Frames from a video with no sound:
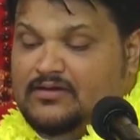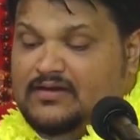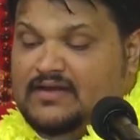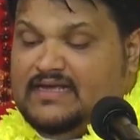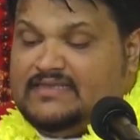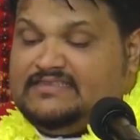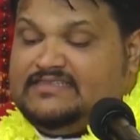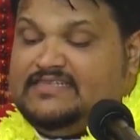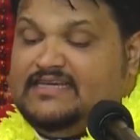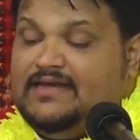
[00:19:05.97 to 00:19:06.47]

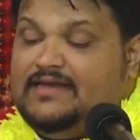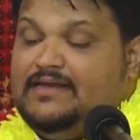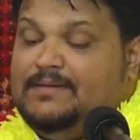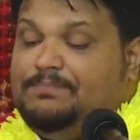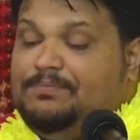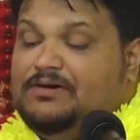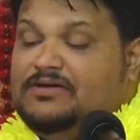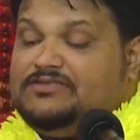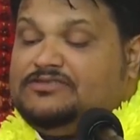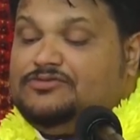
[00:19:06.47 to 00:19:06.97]
Let's say the
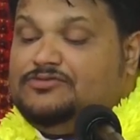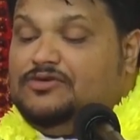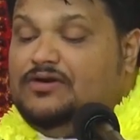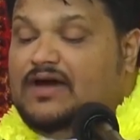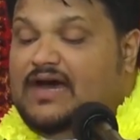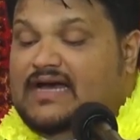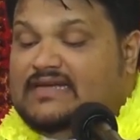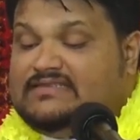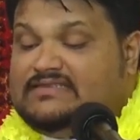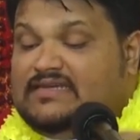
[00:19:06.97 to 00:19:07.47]
person who
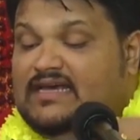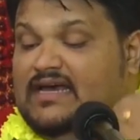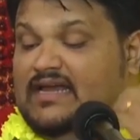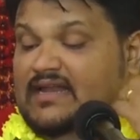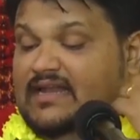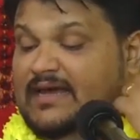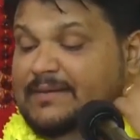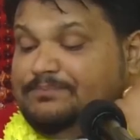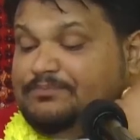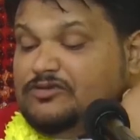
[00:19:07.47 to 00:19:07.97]
has
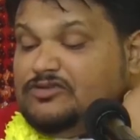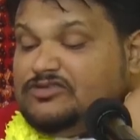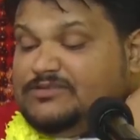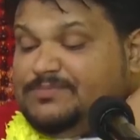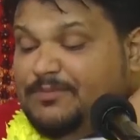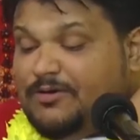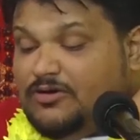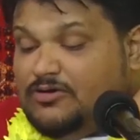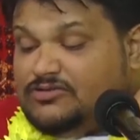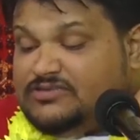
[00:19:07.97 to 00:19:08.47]

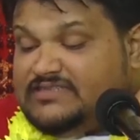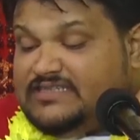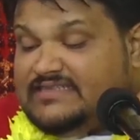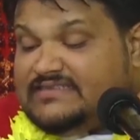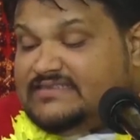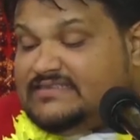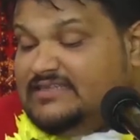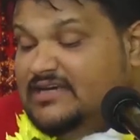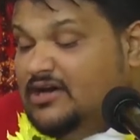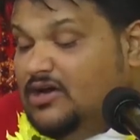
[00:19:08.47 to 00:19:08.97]

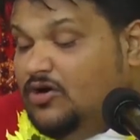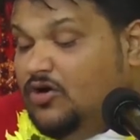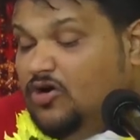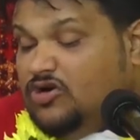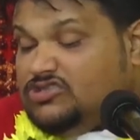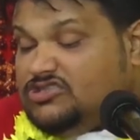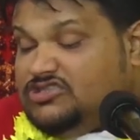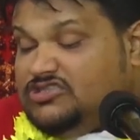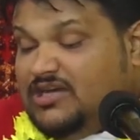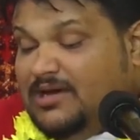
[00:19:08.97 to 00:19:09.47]
leptospirosis
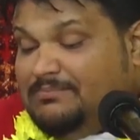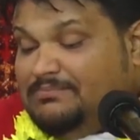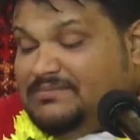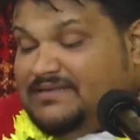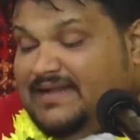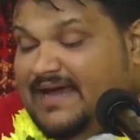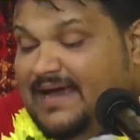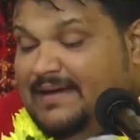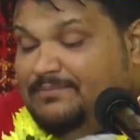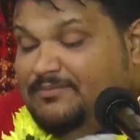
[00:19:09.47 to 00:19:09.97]
or some
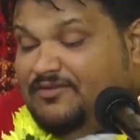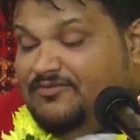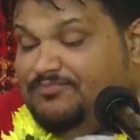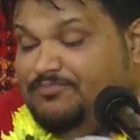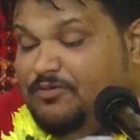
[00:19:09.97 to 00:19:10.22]
type of